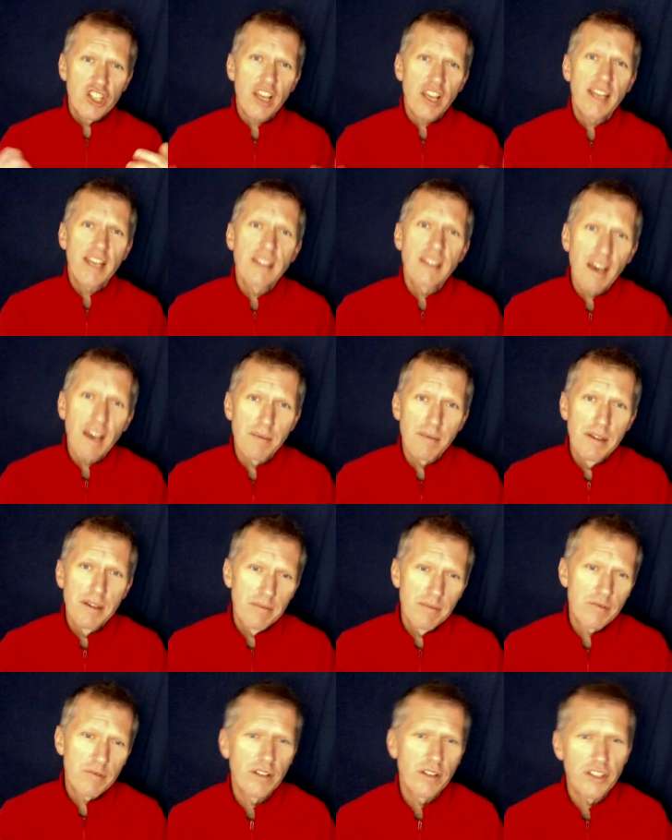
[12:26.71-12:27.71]
chained
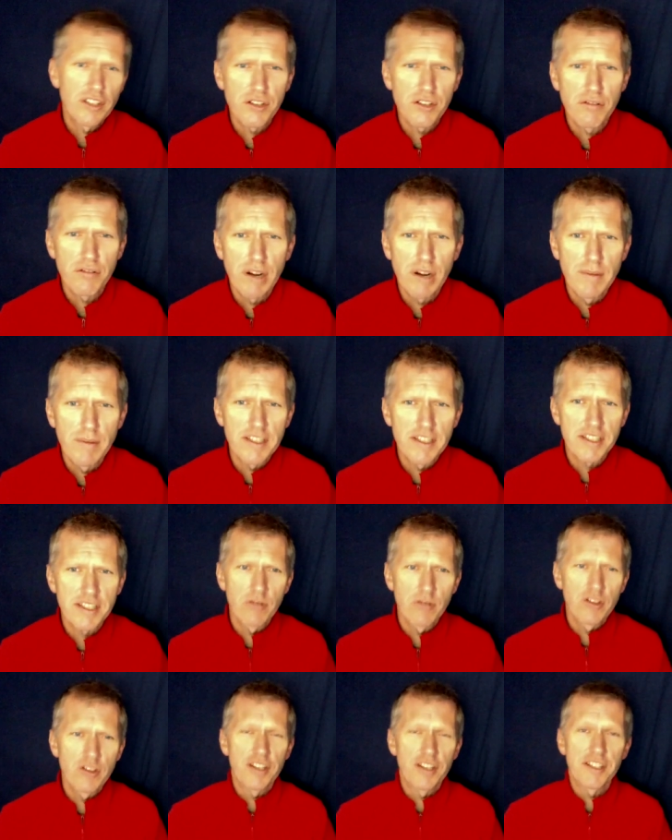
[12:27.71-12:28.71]
up between two
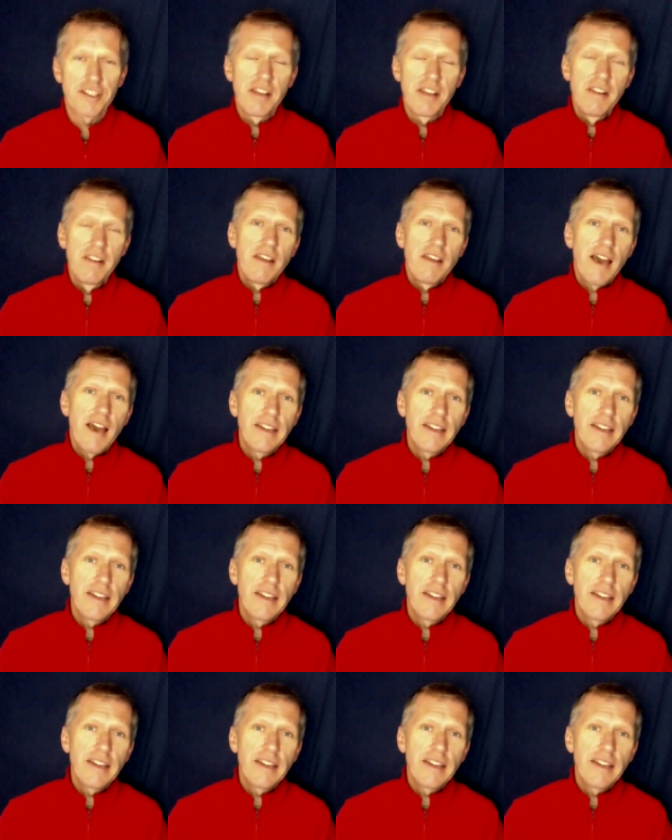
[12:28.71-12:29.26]
Roman soldiers.